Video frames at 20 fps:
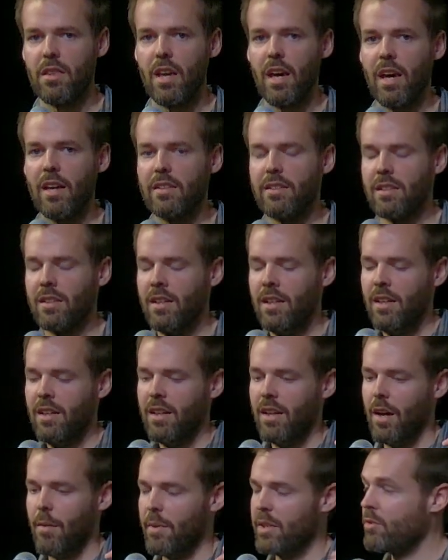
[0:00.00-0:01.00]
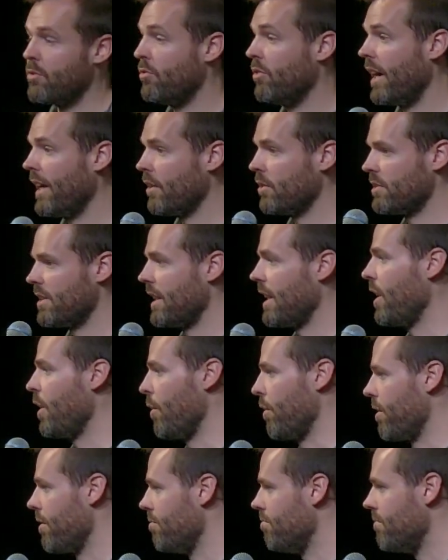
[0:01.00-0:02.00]
that um, is vital to
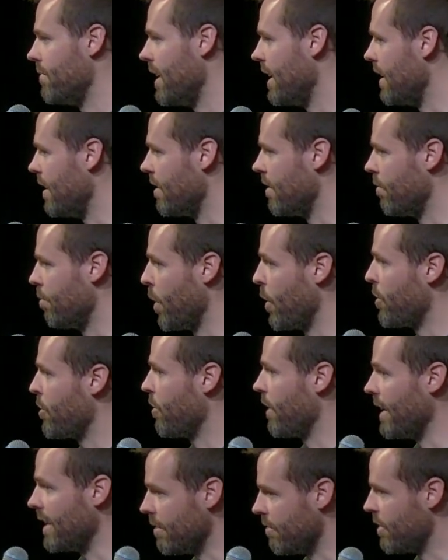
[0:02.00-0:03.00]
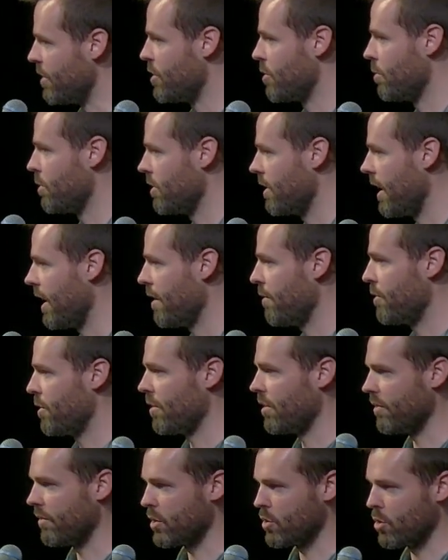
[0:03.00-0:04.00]
health in both your individual life, your
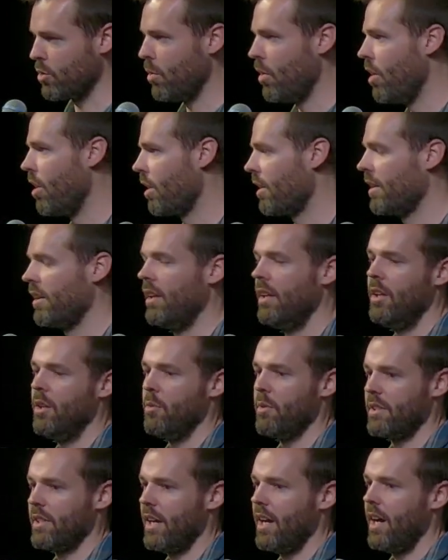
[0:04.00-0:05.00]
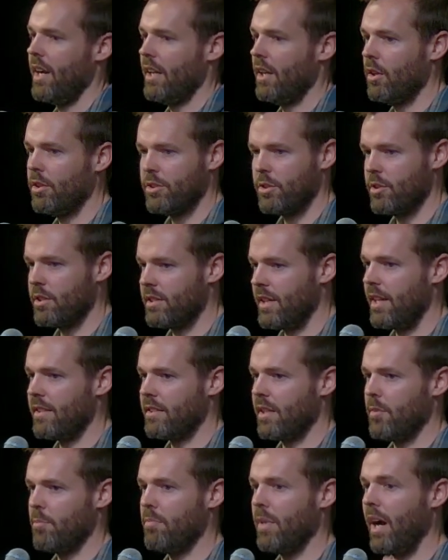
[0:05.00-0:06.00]
individual walk with God, and also just as
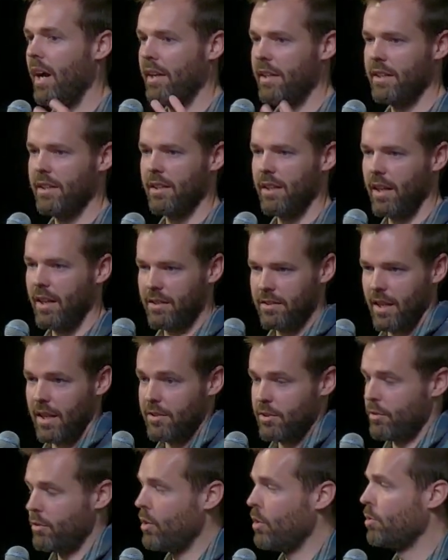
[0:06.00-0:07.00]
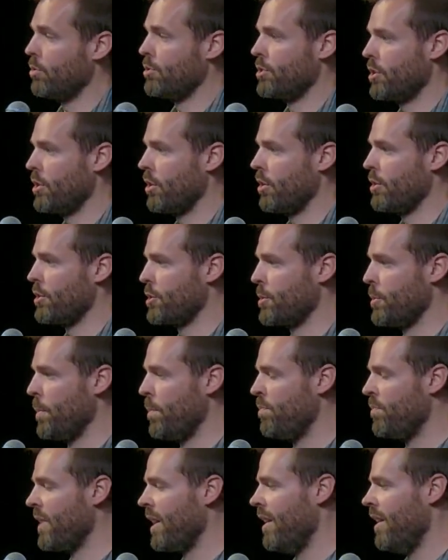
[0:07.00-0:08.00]
a body, as, as a local church.
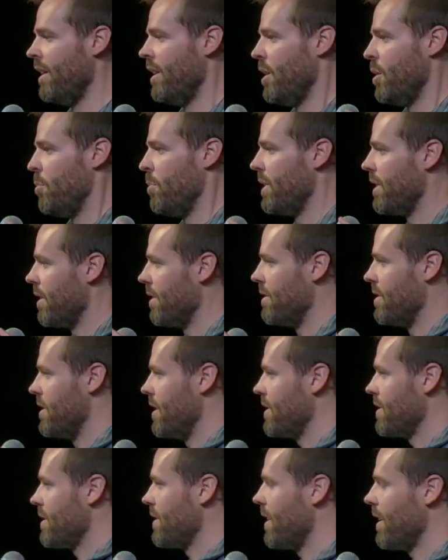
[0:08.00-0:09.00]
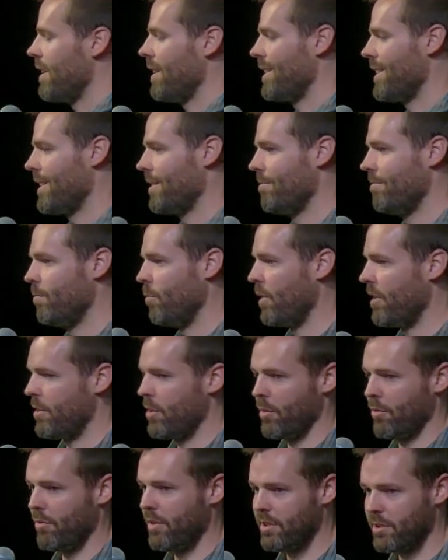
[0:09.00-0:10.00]
Because just like with
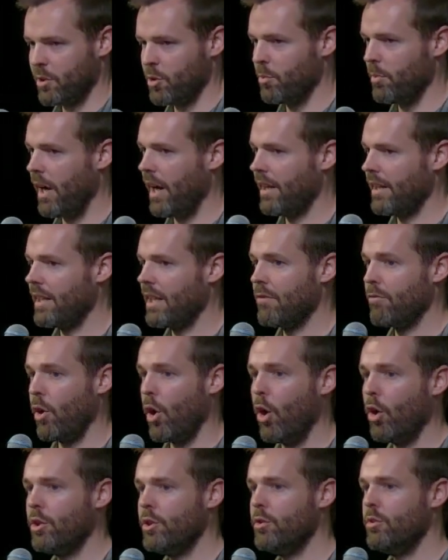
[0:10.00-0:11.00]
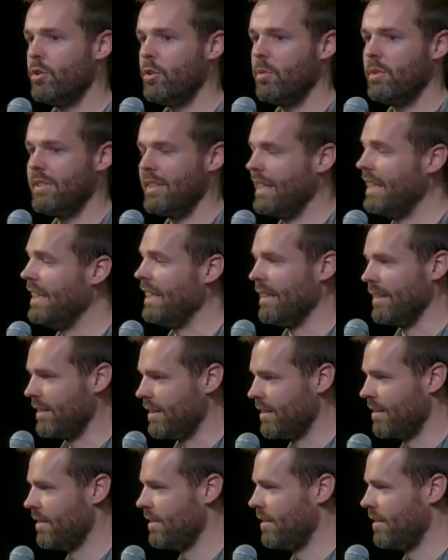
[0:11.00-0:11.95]
your physical body, if all you do is eat